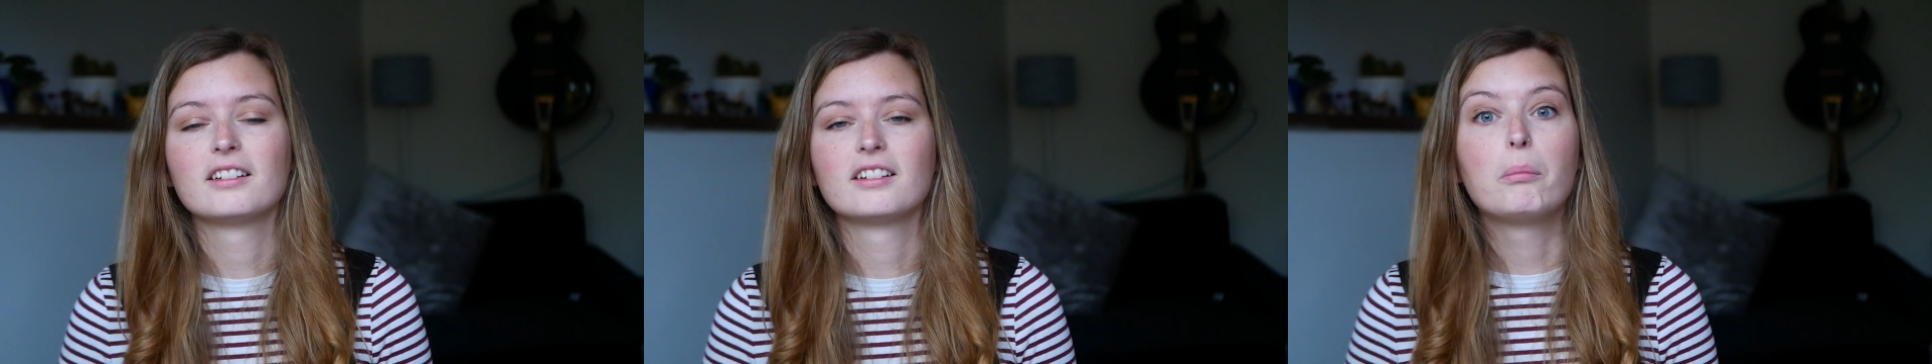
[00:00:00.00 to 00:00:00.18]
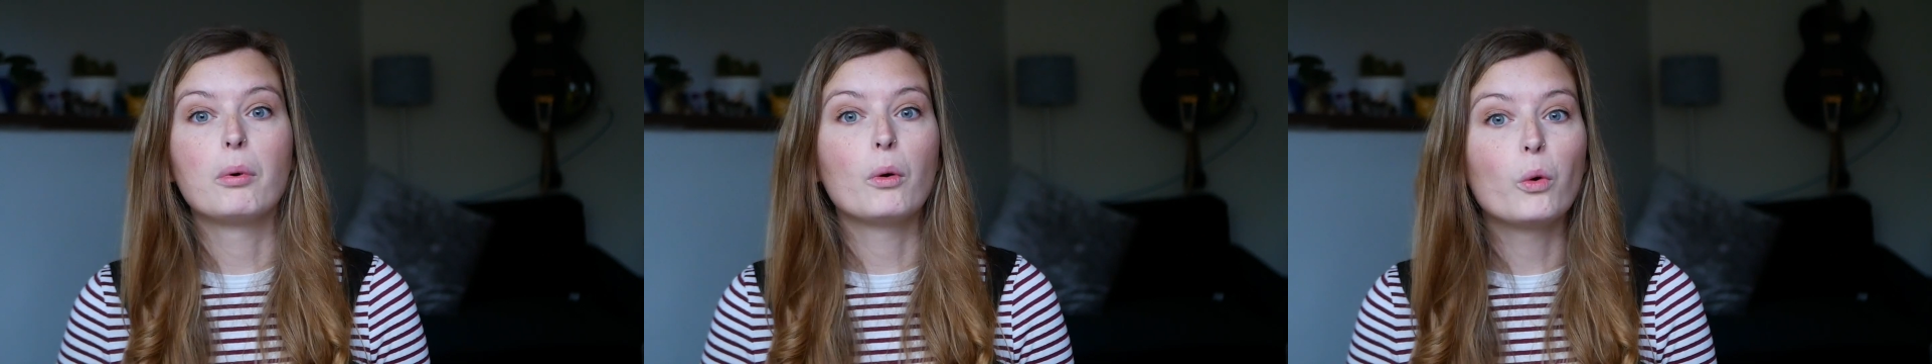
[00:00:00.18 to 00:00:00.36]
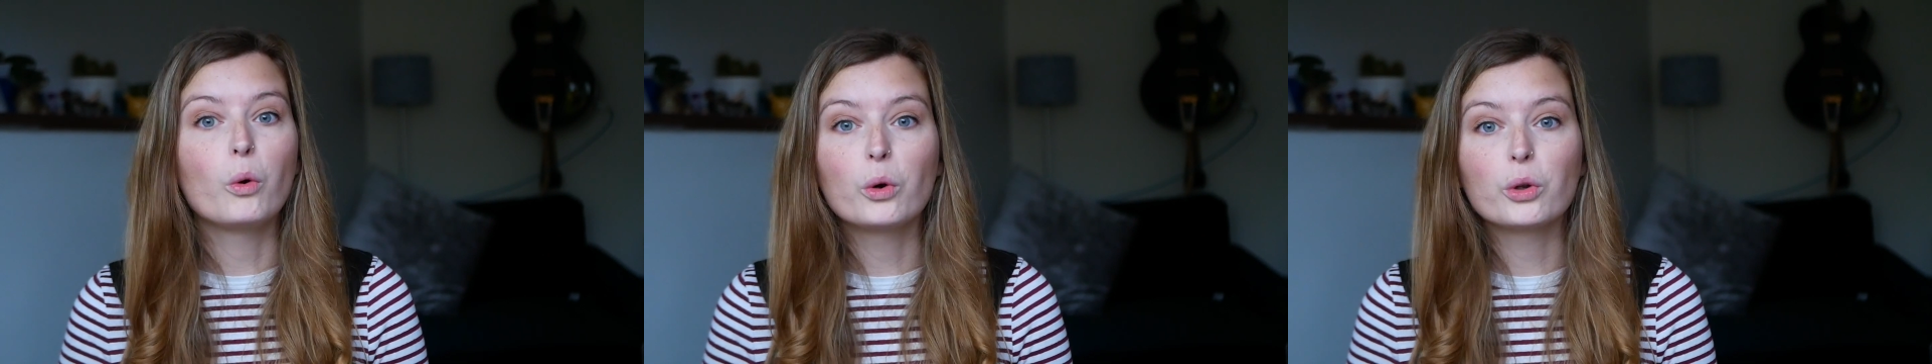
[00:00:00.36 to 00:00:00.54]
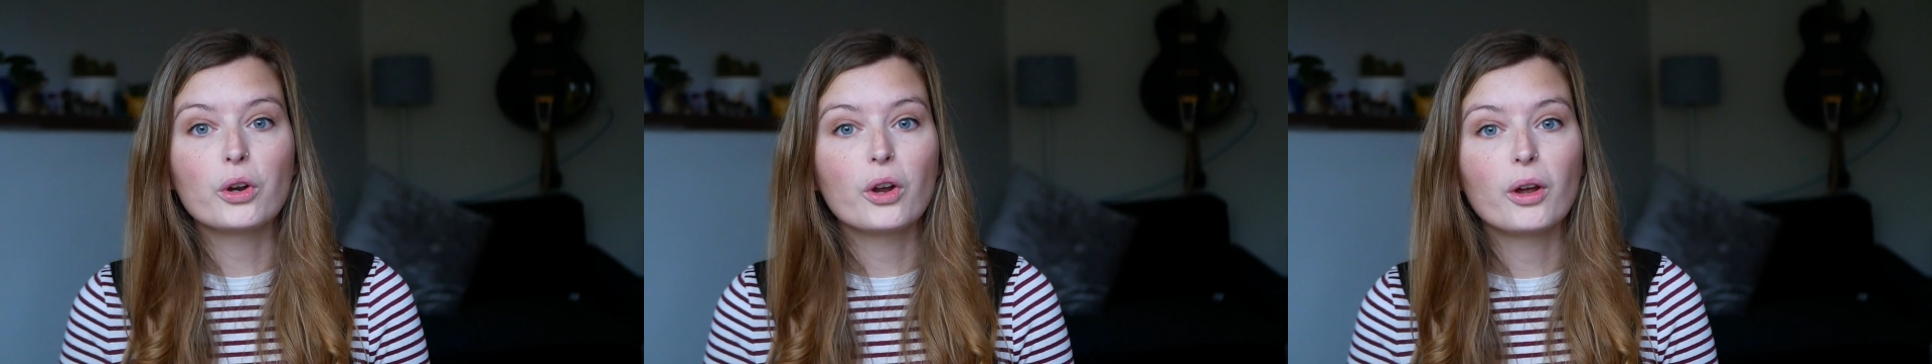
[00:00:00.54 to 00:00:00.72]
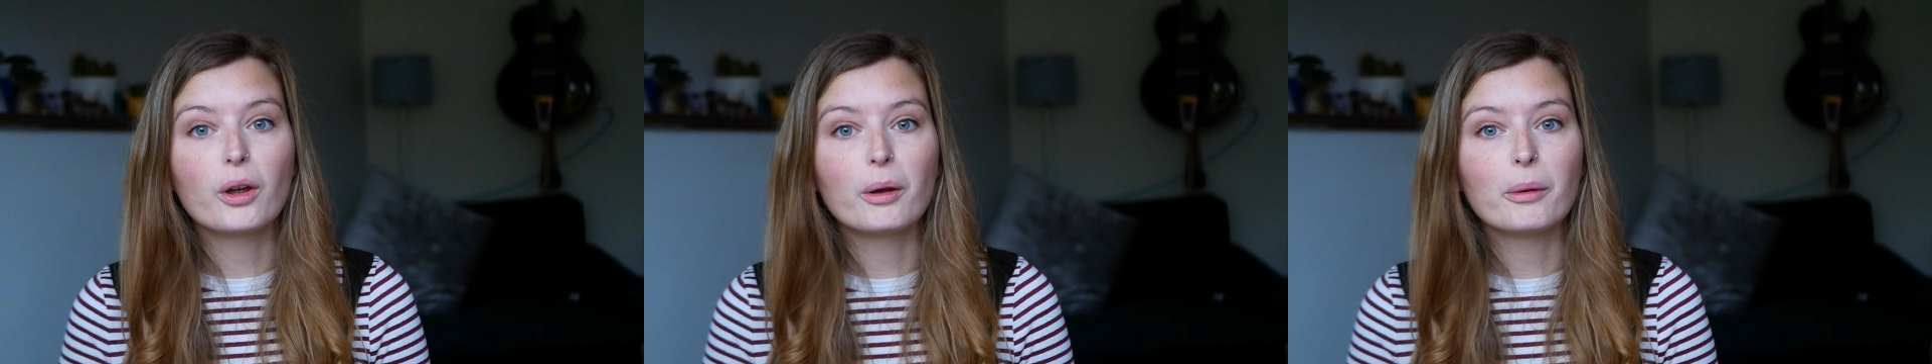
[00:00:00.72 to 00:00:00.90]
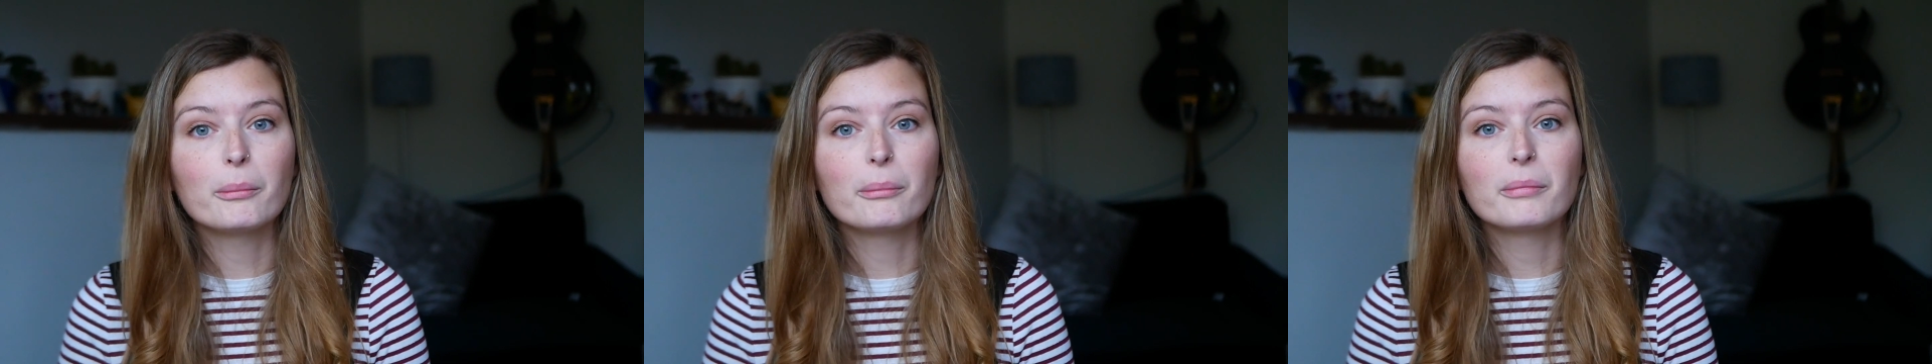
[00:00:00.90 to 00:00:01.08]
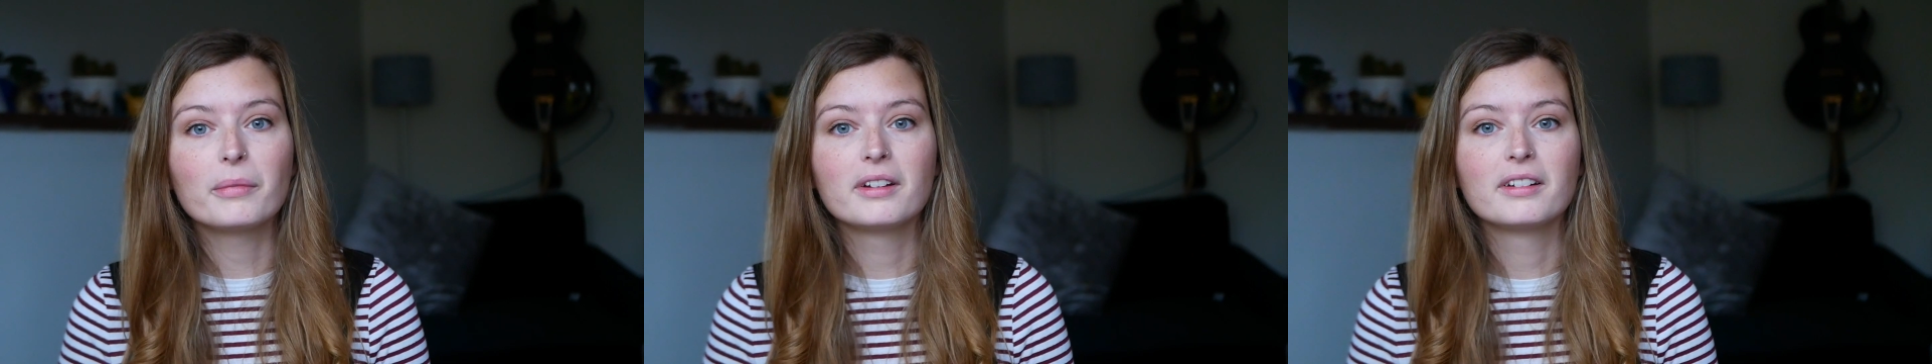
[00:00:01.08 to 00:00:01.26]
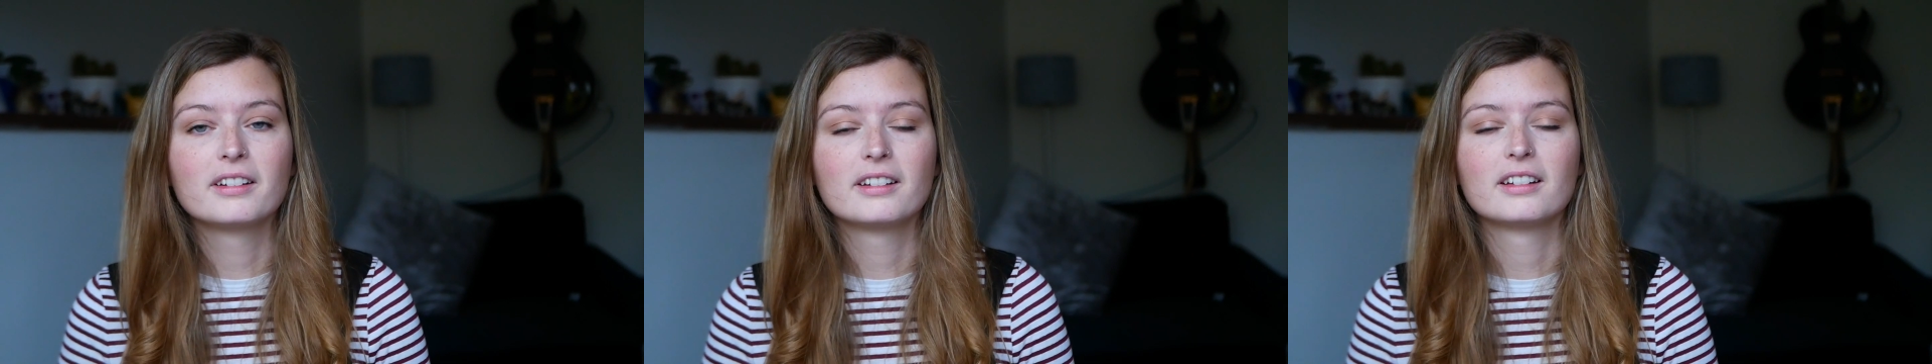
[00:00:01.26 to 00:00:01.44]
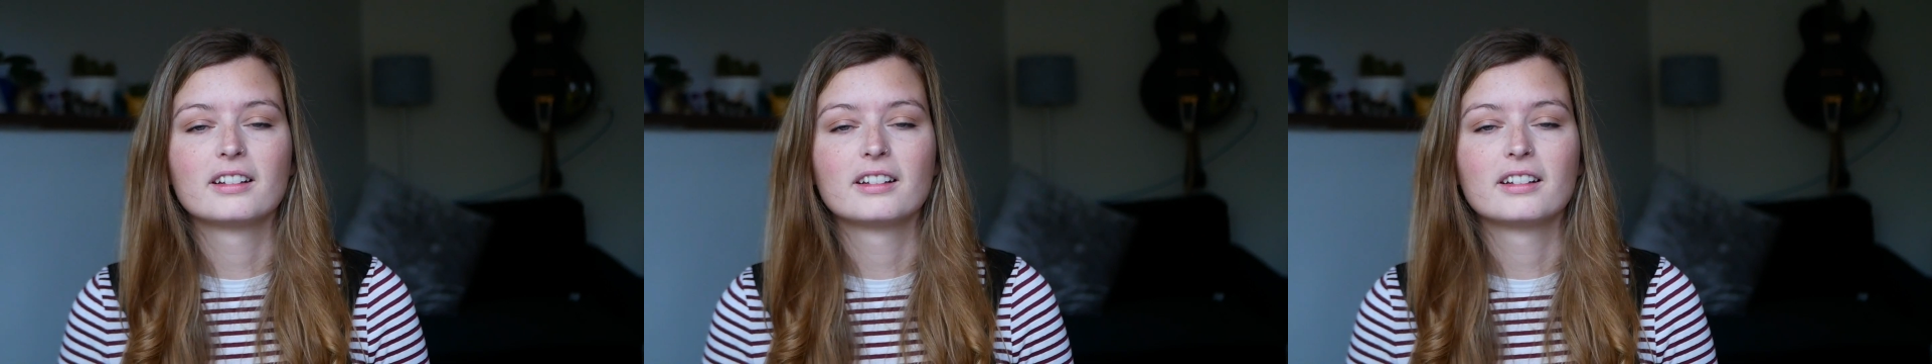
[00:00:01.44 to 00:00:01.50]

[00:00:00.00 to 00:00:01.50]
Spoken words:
boredom.